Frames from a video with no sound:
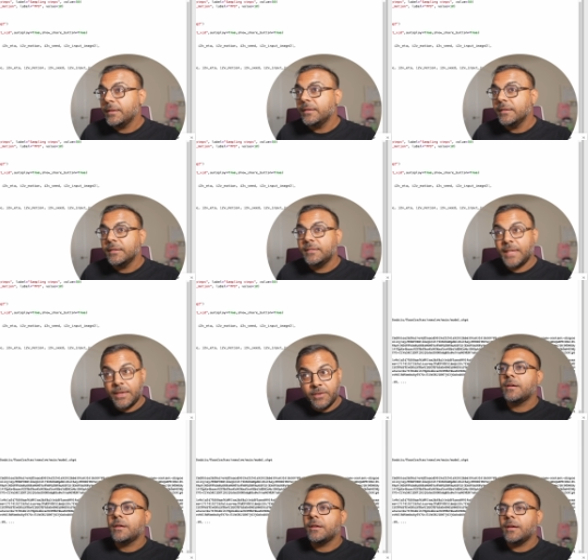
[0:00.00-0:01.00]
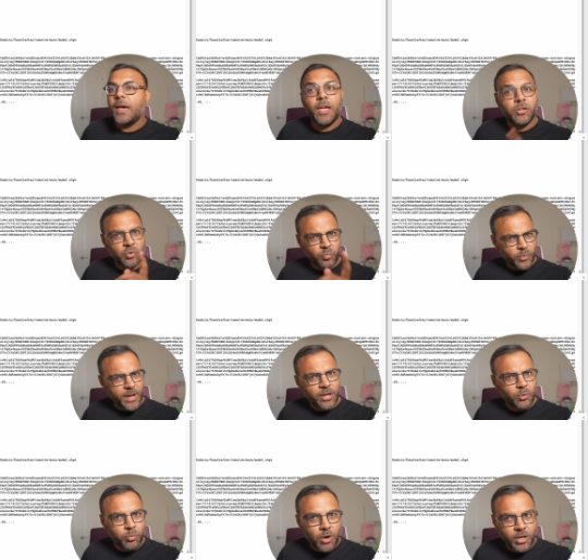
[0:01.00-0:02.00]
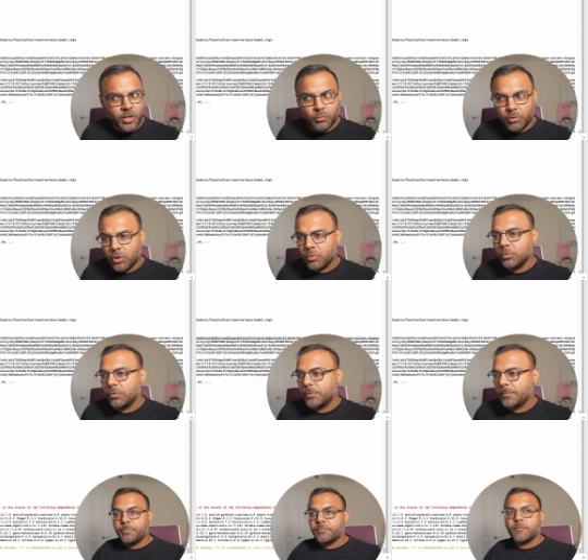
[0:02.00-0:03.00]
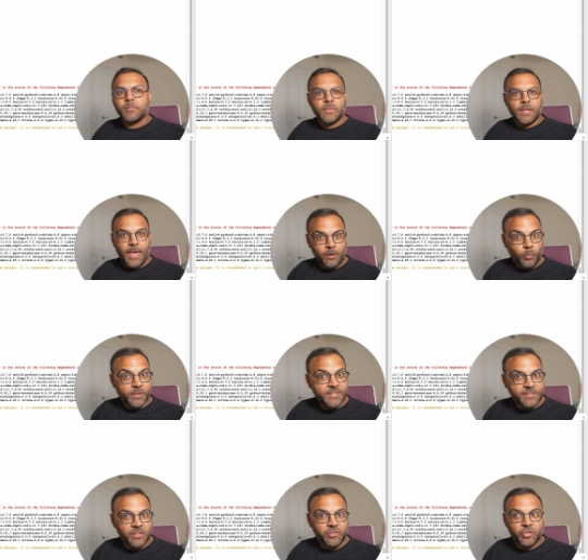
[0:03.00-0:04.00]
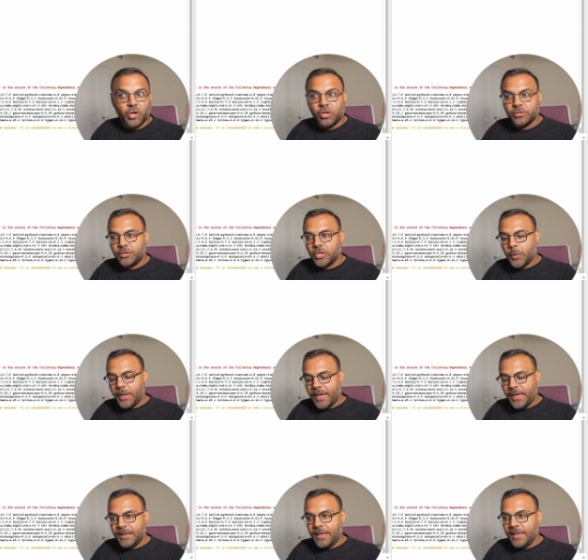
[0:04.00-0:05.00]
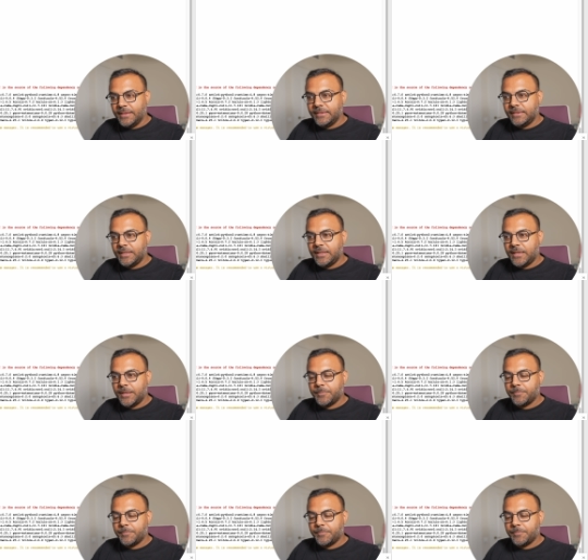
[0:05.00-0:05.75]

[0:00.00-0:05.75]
Save it, and you're ready to rock and roll. And once it's installed, go ahead and cd